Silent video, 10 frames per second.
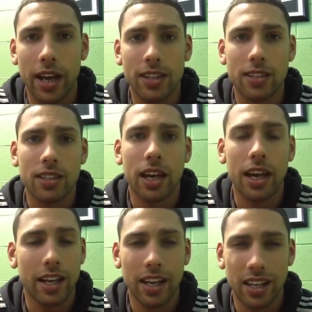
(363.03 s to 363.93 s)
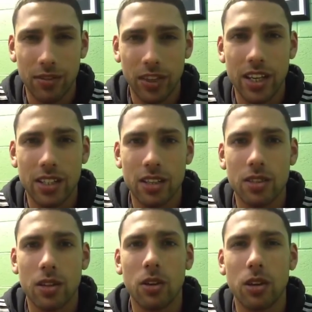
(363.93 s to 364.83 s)
and haven't eaten,
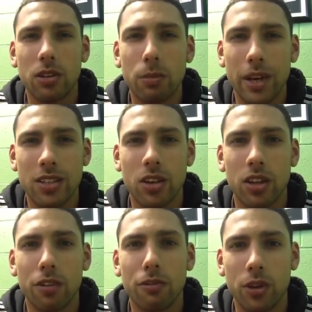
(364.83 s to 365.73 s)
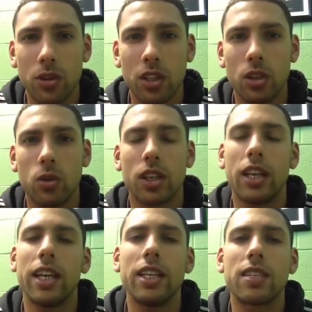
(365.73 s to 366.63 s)
so the best kind of food that you
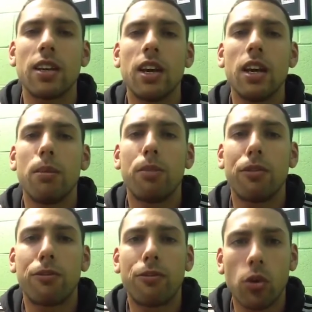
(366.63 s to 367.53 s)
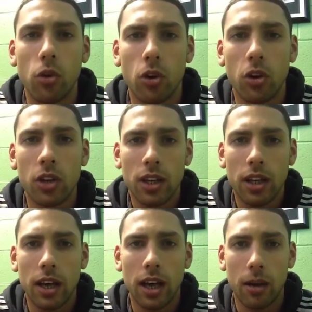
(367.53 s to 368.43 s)
could eat before
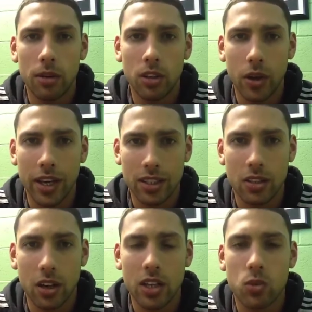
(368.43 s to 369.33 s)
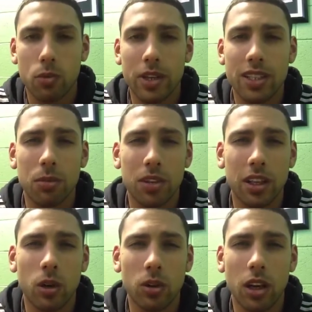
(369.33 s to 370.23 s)
you exercise would be
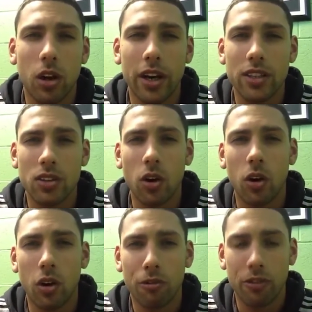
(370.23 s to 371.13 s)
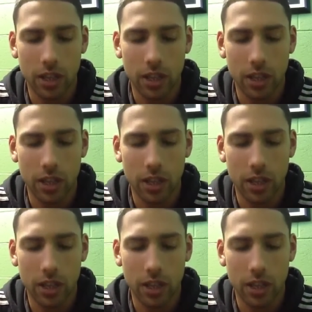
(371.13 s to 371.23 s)
something along the lines of